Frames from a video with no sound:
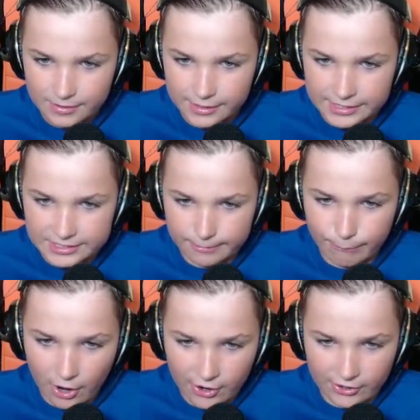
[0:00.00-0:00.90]
eat some
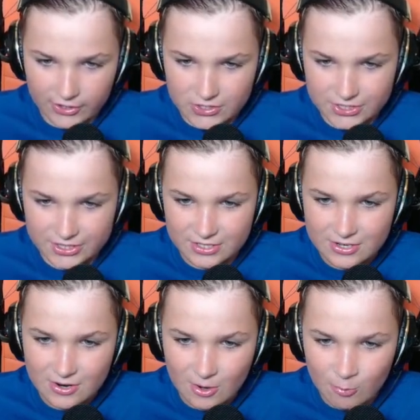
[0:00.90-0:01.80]
burgers.
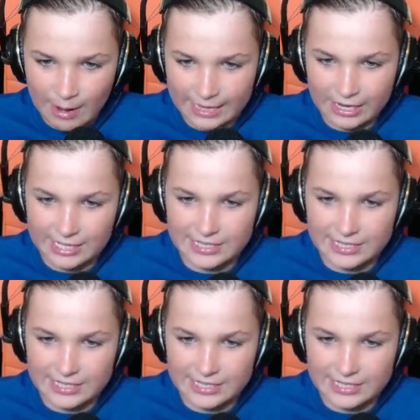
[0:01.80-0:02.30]
Oh my god,